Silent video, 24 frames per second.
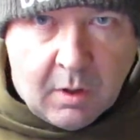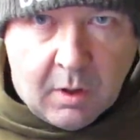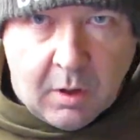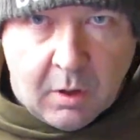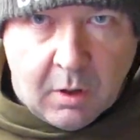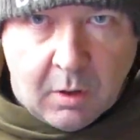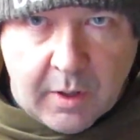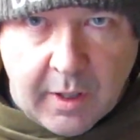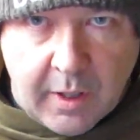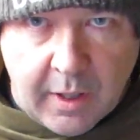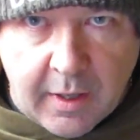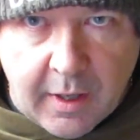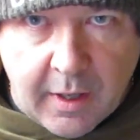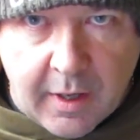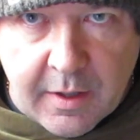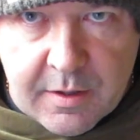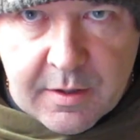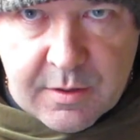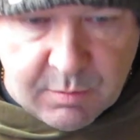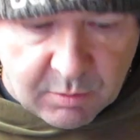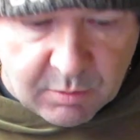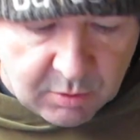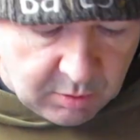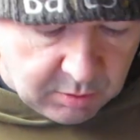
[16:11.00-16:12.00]
Okay
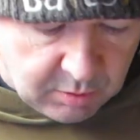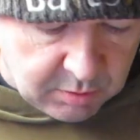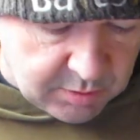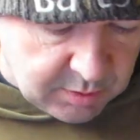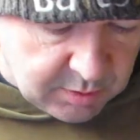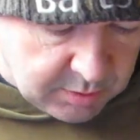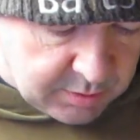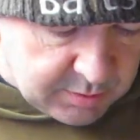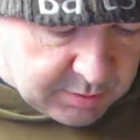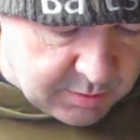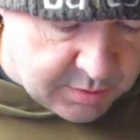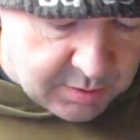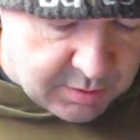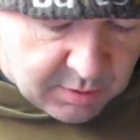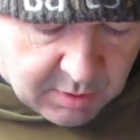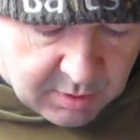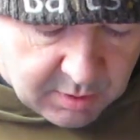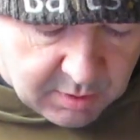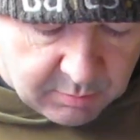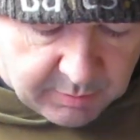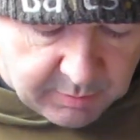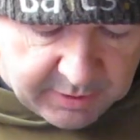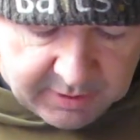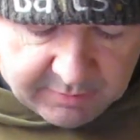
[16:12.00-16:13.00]
guys, we're all done.
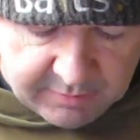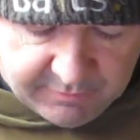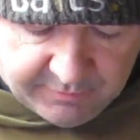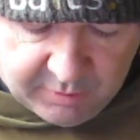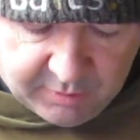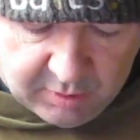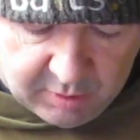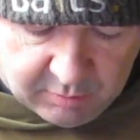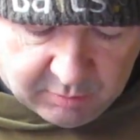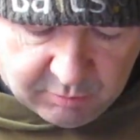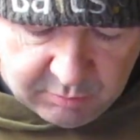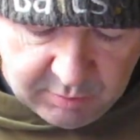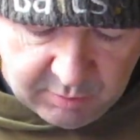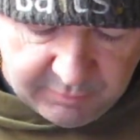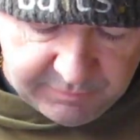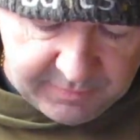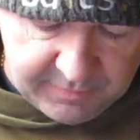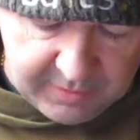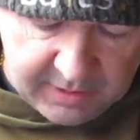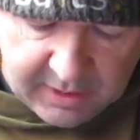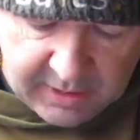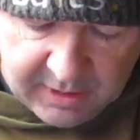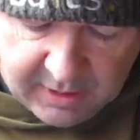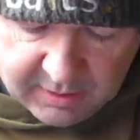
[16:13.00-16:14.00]
So we have got
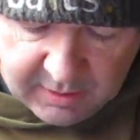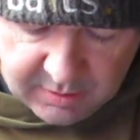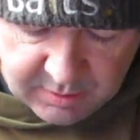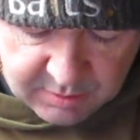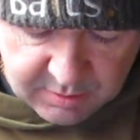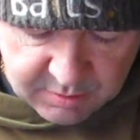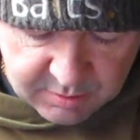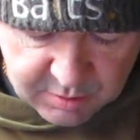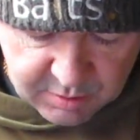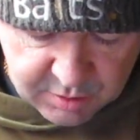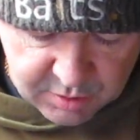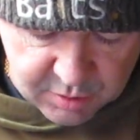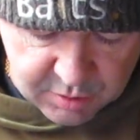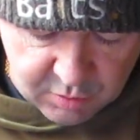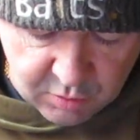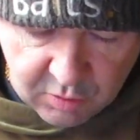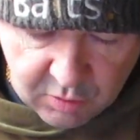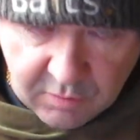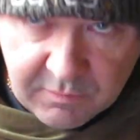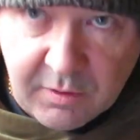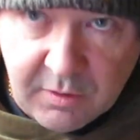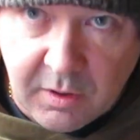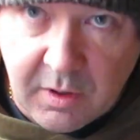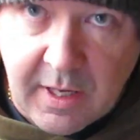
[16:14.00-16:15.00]
roughly just over a